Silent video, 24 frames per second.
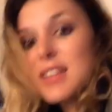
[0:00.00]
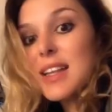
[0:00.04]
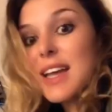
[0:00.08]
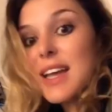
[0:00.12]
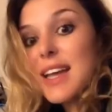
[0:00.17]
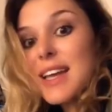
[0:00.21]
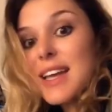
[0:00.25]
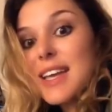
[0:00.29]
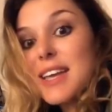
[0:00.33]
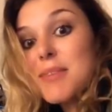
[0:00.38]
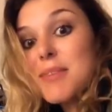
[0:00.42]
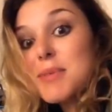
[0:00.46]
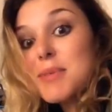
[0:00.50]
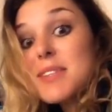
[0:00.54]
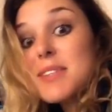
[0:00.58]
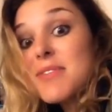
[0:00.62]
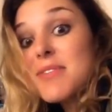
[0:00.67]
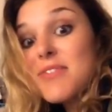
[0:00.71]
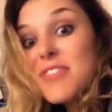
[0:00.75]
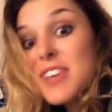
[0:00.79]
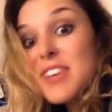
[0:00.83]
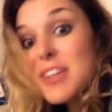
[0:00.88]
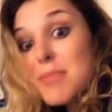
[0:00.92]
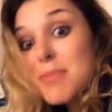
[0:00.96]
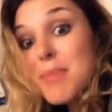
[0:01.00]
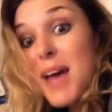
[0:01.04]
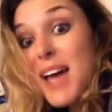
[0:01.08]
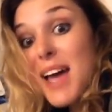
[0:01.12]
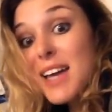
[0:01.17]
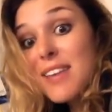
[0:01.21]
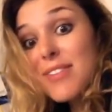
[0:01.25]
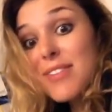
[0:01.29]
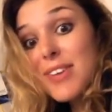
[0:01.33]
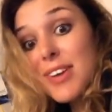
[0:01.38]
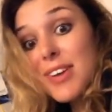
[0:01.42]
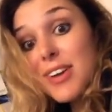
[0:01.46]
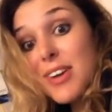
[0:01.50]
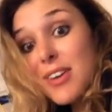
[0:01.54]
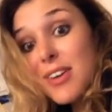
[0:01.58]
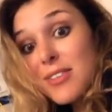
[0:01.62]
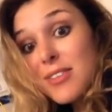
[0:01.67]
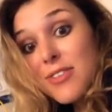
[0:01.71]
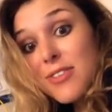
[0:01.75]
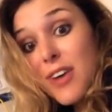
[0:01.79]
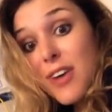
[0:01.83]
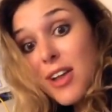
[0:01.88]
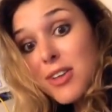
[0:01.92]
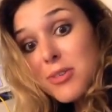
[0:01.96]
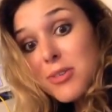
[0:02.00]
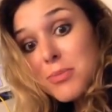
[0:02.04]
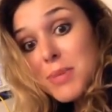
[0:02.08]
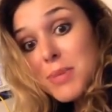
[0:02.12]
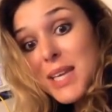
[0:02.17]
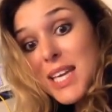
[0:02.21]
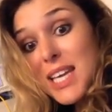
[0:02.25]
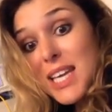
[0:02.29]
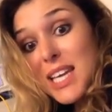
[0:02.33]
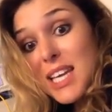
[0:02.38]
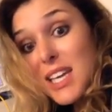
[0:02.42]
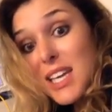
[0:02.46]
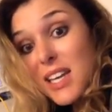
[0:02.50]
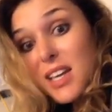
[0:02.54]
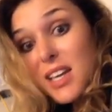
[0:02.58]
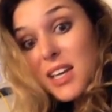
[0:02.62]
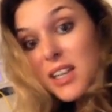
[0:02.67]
Like, give me some feedback if you're gonna unfollow me.